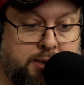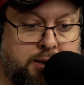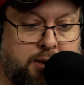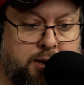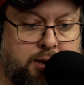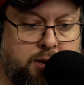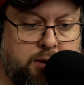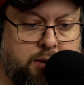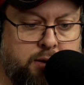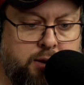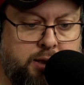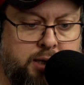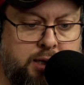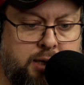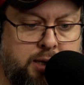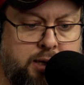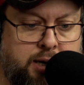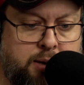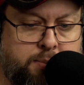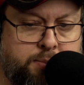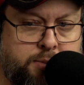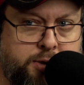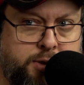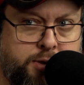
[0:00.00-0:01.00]
I think leading
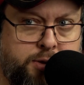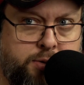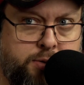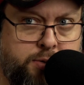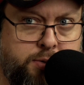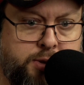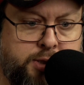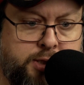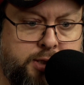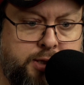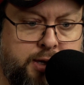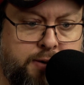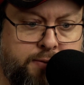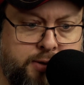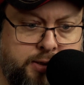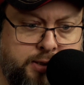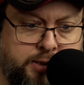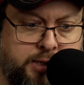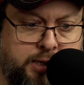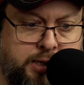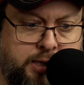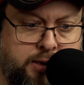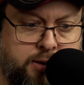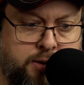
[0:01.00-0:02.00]
up to
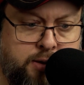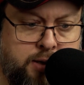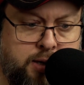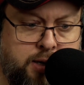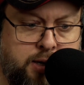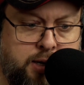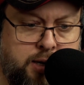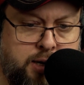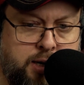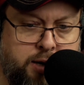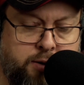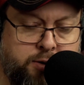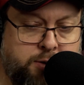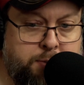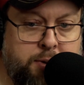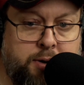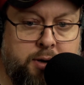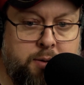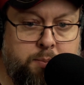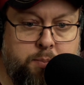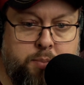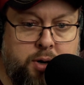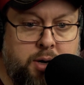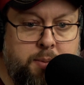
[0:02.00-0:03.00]
17, it was
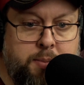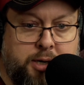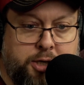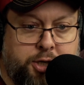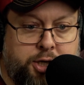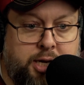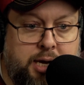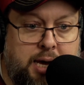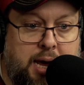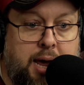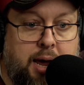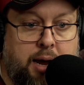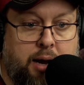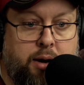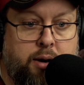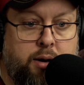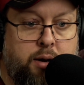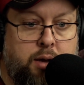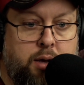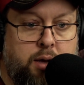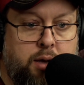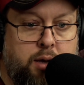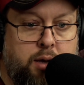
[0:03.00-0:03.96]
pretty much King.